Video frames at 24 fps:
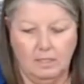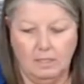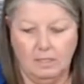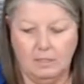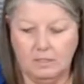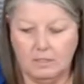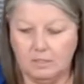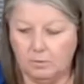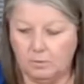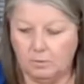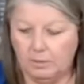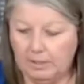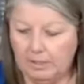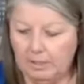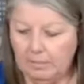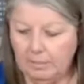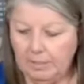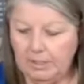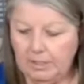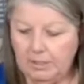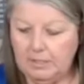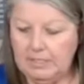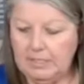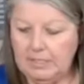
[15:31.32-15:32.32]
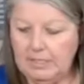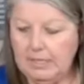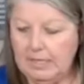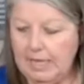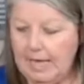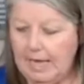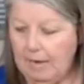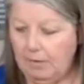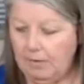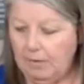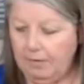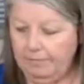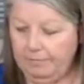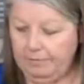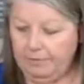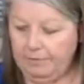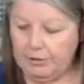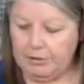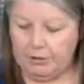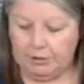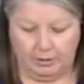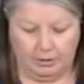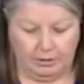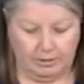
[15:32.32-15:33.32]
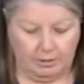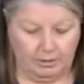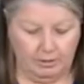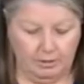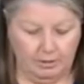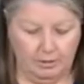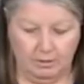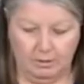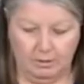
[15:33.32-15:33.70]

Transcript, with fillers: So we're going to be using that one for sure.